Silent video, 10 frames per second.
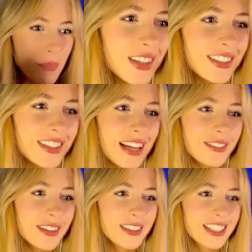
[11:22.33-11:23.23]
All right,
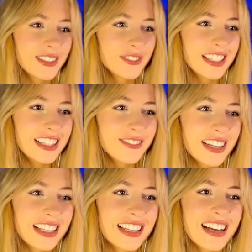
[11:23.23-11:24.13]
we were completely
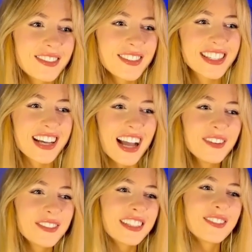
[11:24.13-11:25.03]
winning that. It was kind
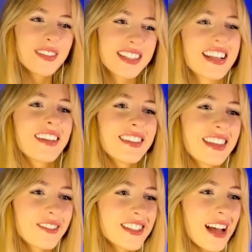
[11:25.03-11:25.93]
of a little bit sad that
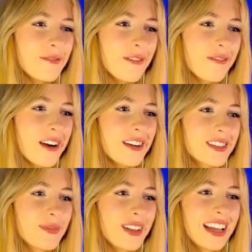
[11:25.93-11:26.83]
they resigned before I got
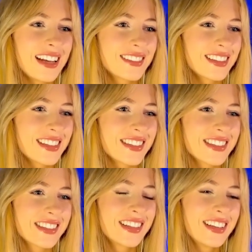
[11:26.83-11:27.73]
to play out
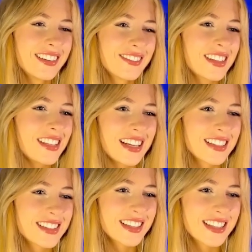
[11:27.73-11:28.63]
this really
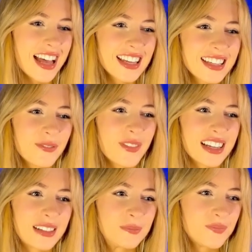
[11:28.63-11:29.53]
nice attack,
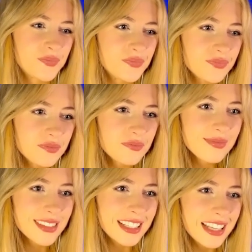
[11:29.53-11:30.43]
but
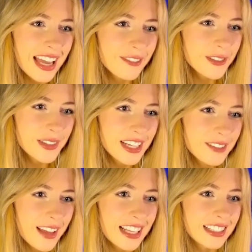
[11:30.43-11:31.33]
yeah, if queen
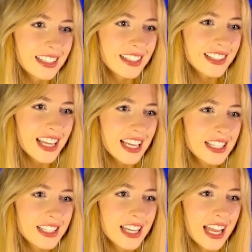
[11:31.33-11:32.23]
f8
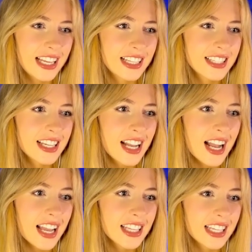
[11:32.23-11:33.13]
takes,
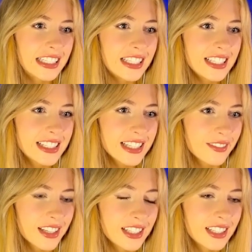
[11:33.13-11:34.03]
and then
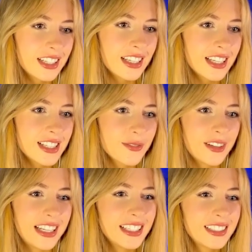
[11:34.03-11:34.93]
e7 is
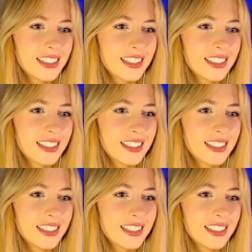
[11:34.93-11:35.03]
winning.